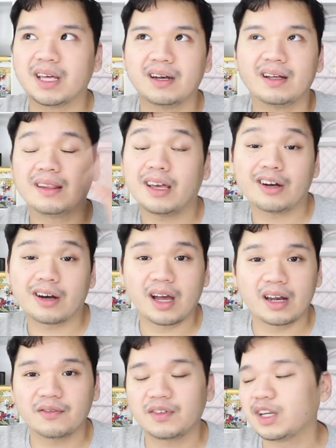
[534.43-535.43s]
in a later
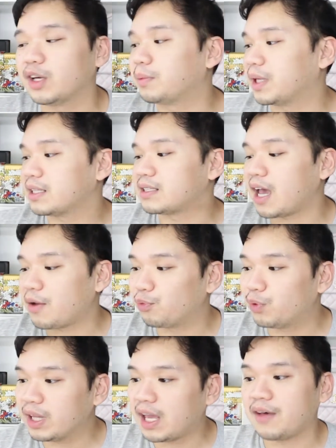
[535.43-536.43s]
kind of video because I
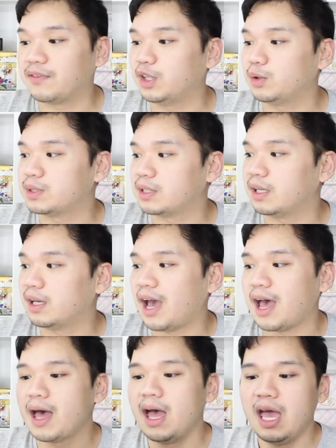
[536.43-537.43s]
really haven't used it
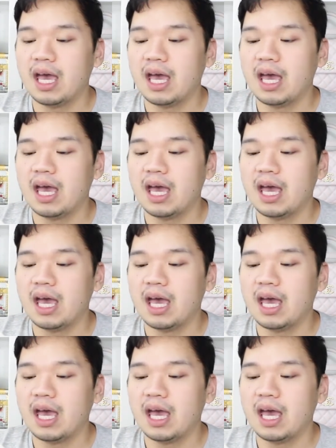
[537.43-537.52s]
yet.